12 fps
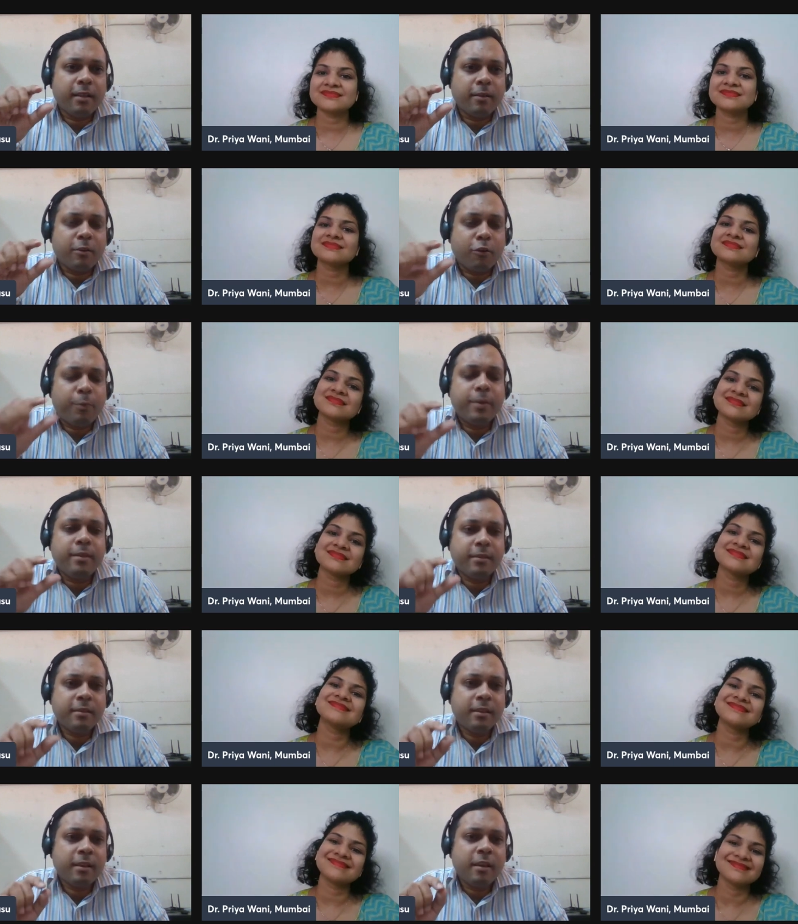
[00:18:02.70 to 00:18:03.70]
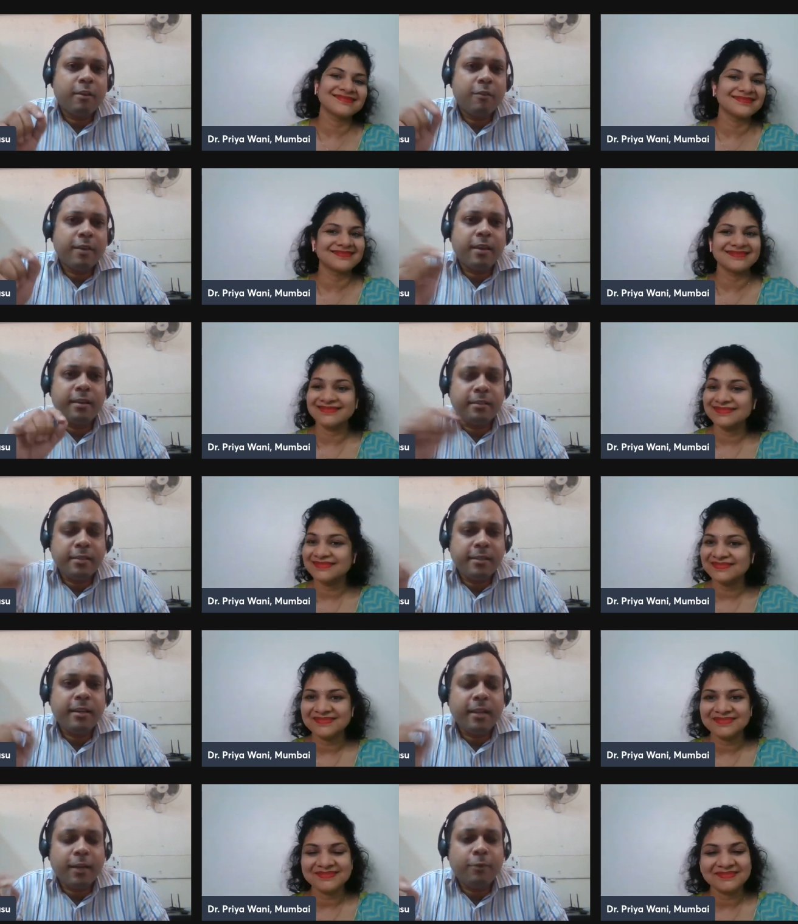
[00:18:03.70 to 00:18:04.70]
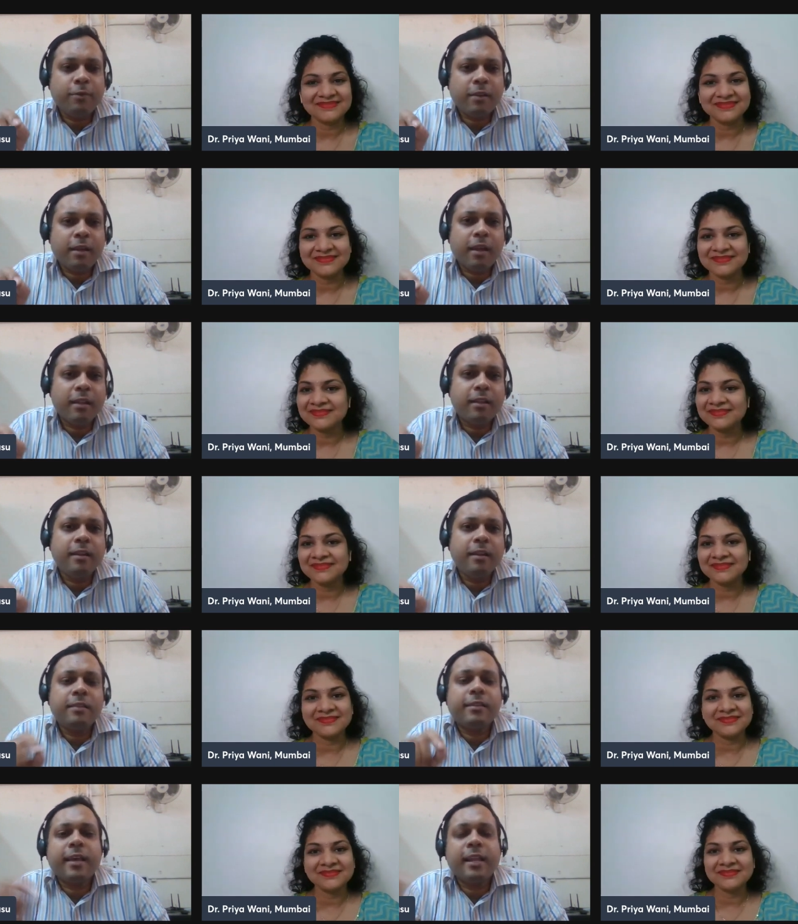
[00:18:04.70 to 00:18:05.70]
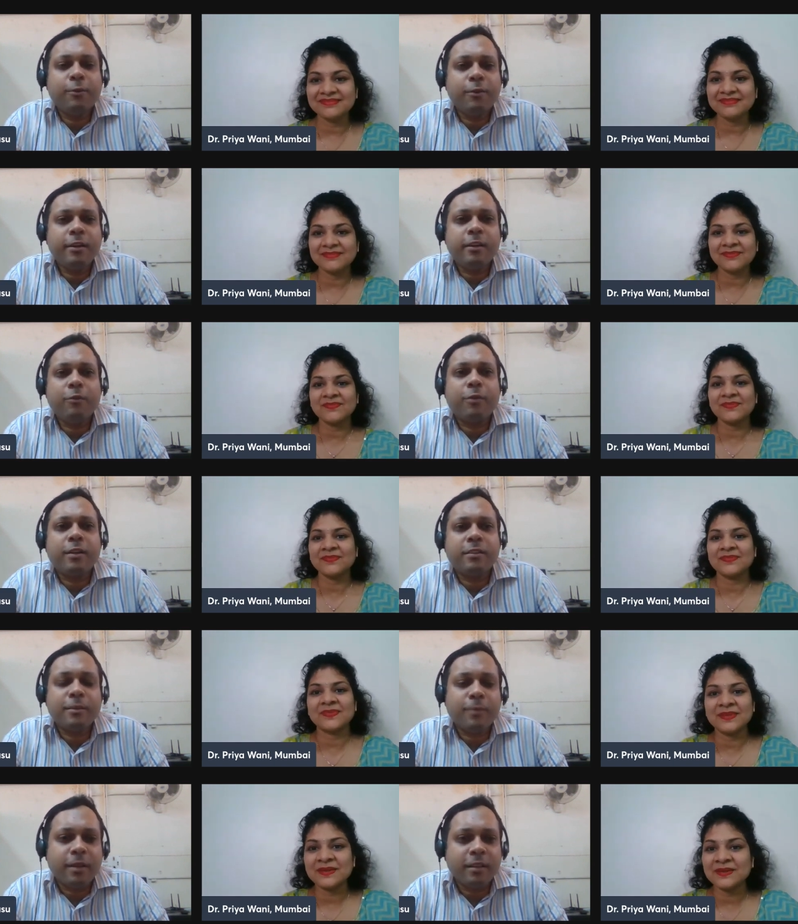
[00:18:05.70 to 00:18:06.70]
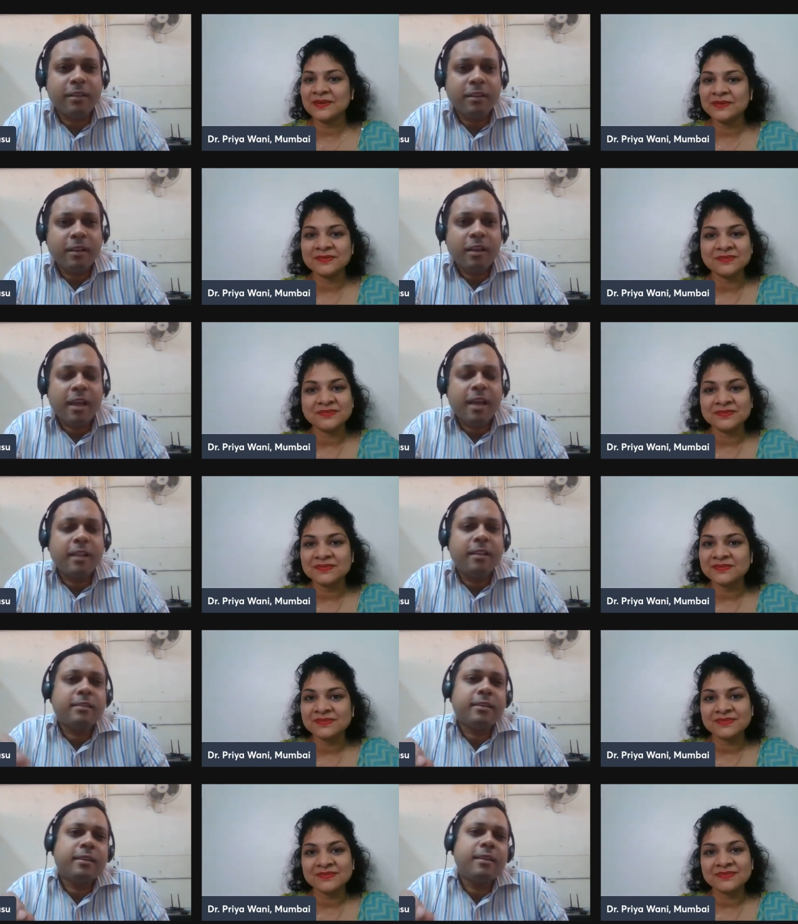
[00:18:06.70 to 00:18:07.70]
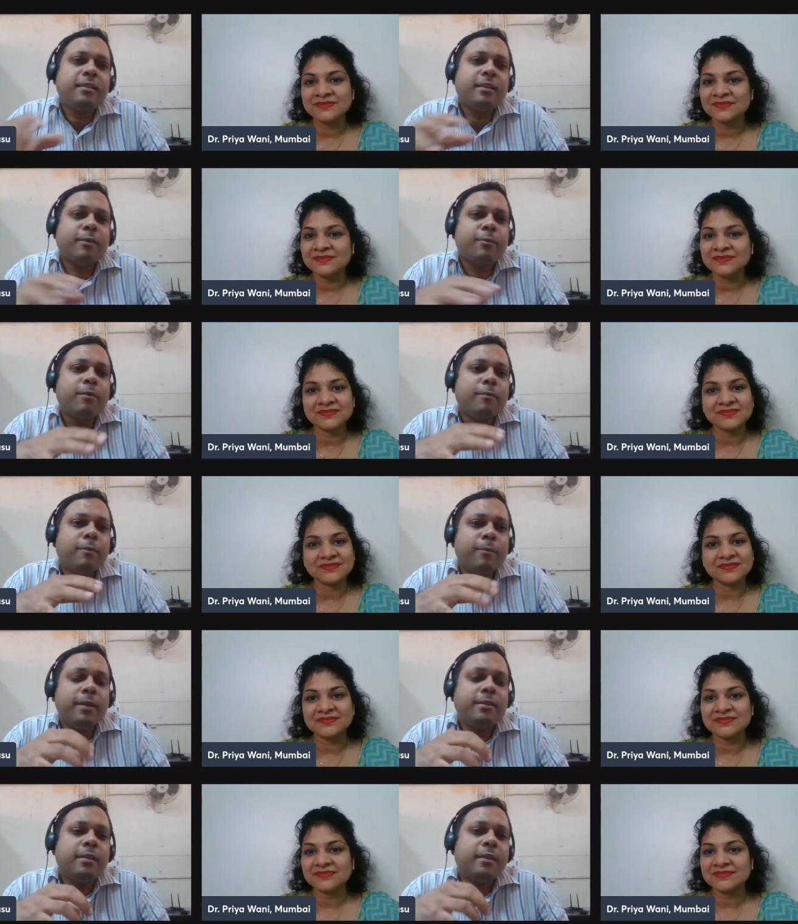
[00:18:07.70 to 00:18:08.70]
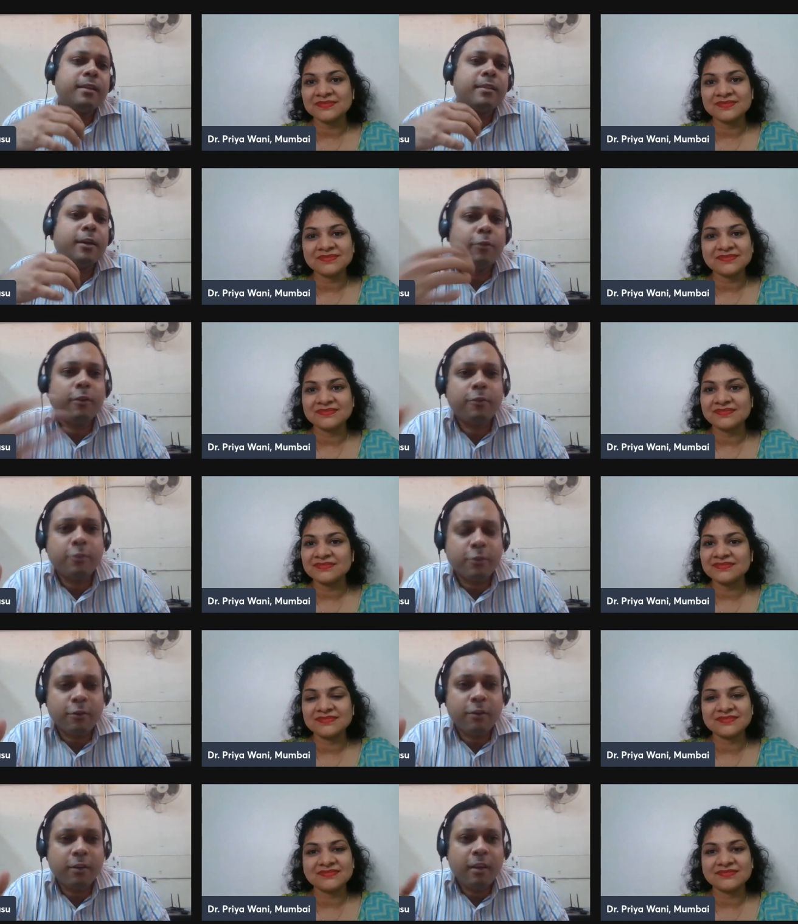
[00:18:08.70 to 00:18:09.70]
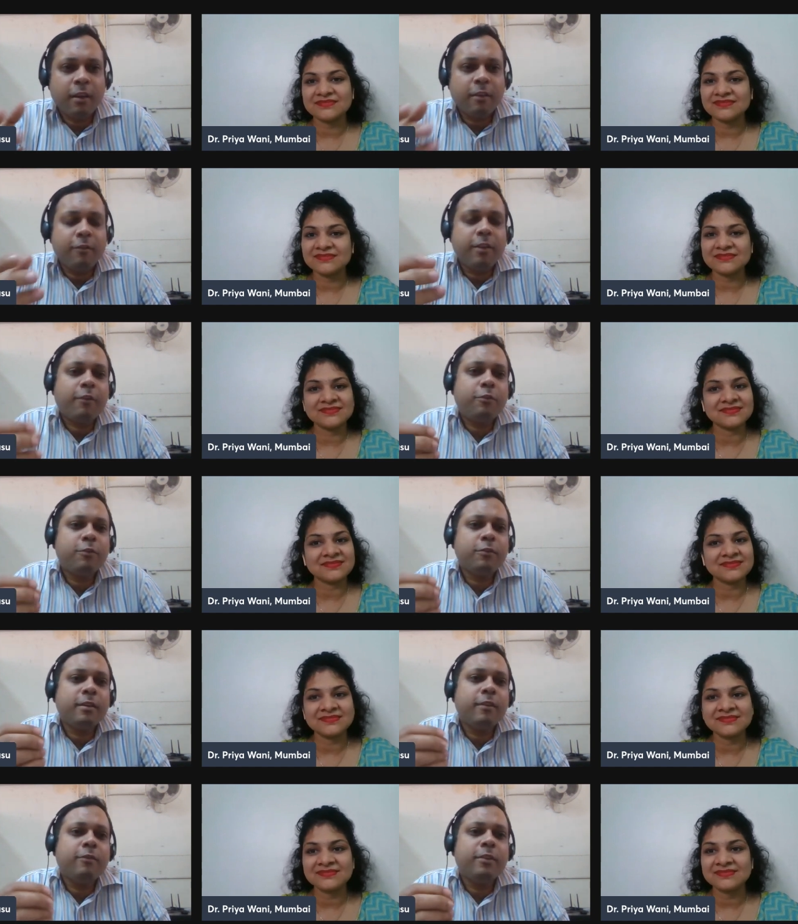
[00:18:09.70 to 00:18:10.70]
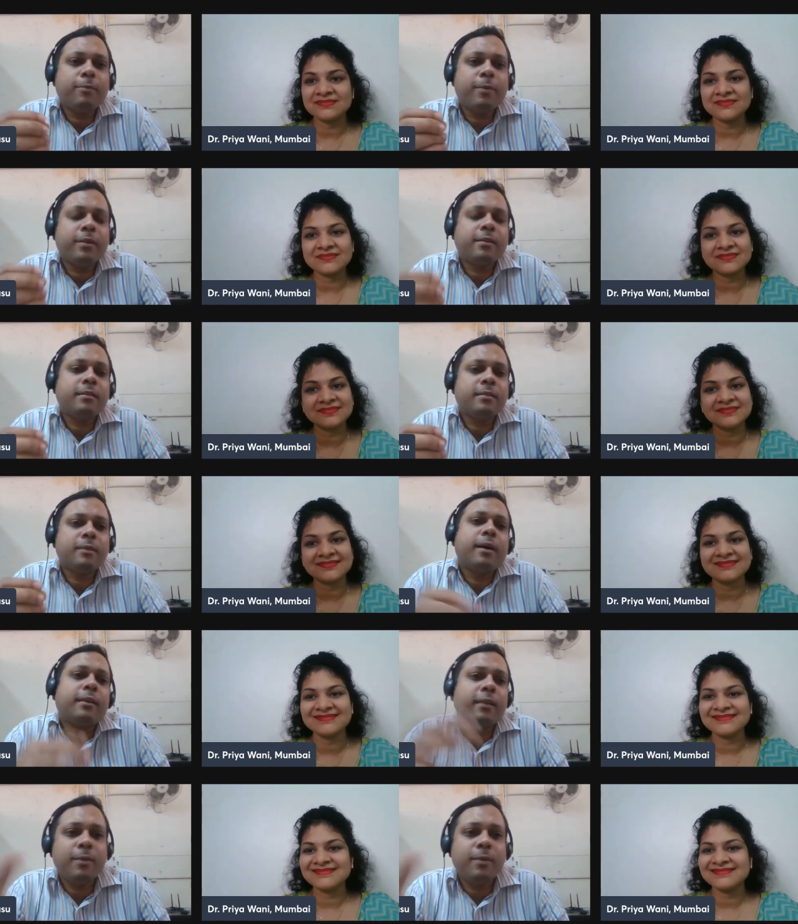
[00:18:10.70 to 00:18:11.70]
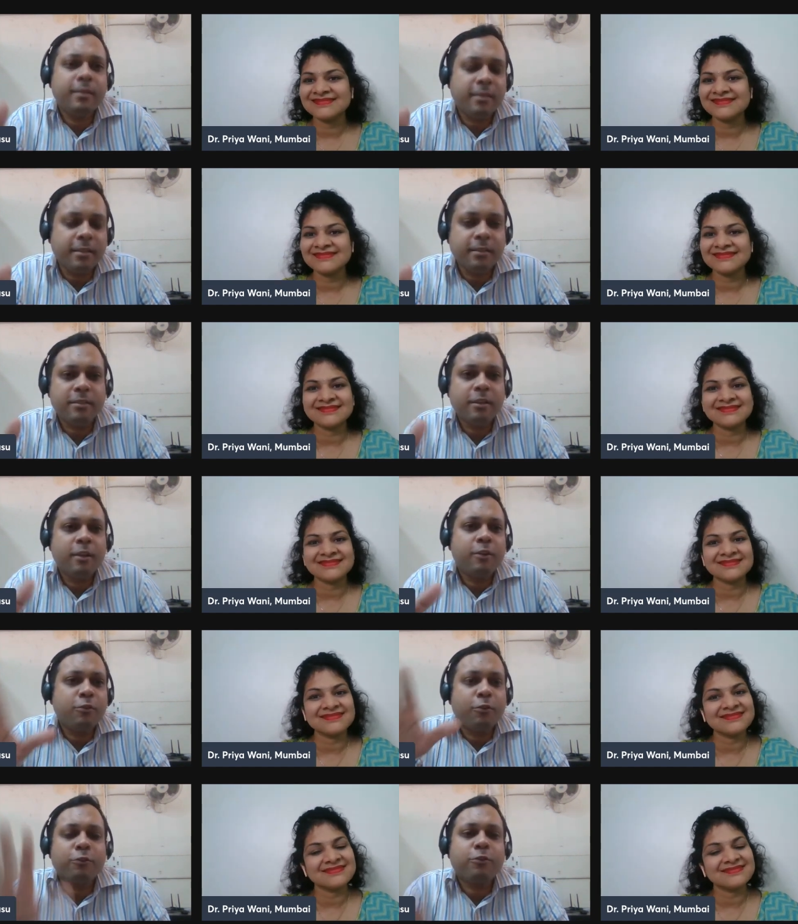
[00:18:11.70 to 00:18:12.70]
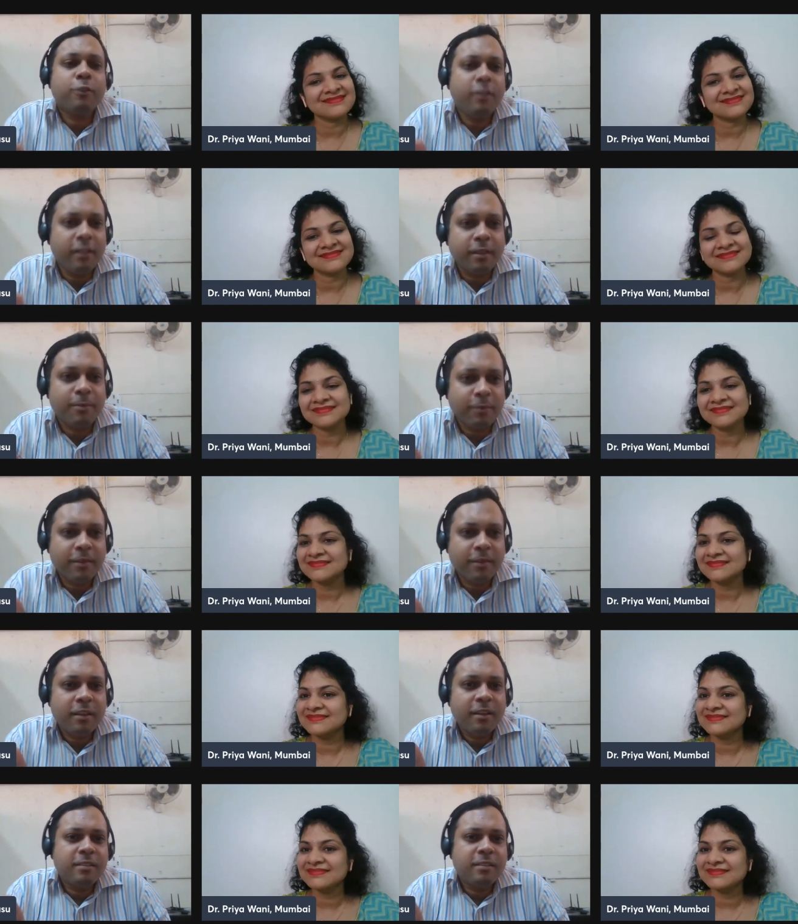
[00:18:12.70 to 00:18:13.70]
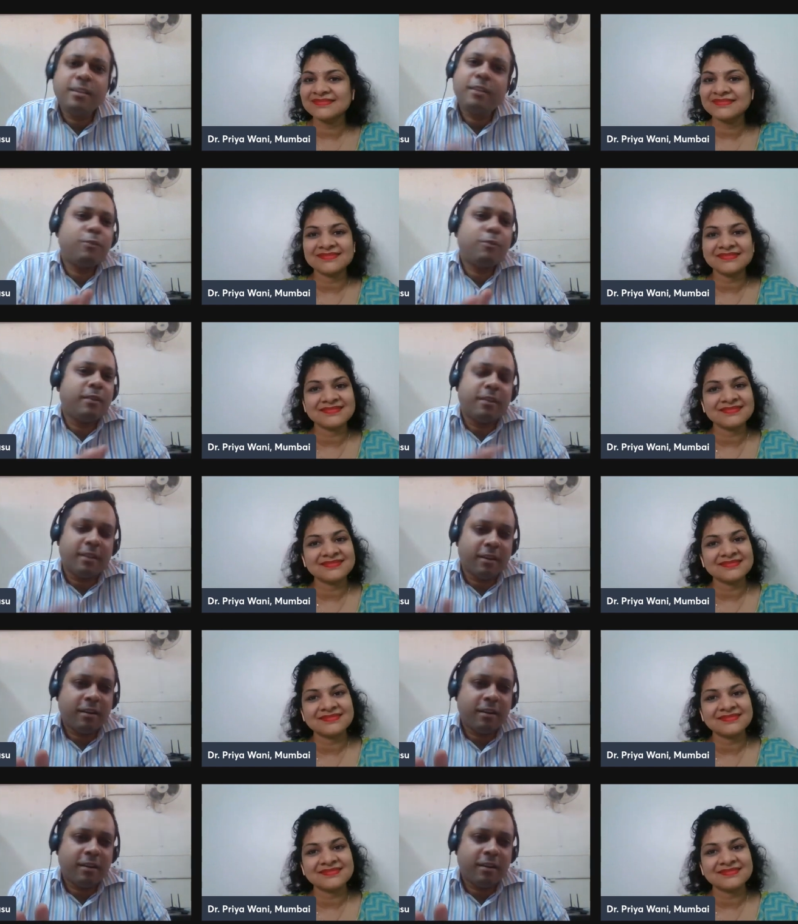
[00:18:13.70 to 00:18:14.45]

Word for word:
Speaker 1: copies where it is written down and then it is calculated once a month and then suddenly some medicine gets out of stock we have to give the patient some other medicines to console them these are not done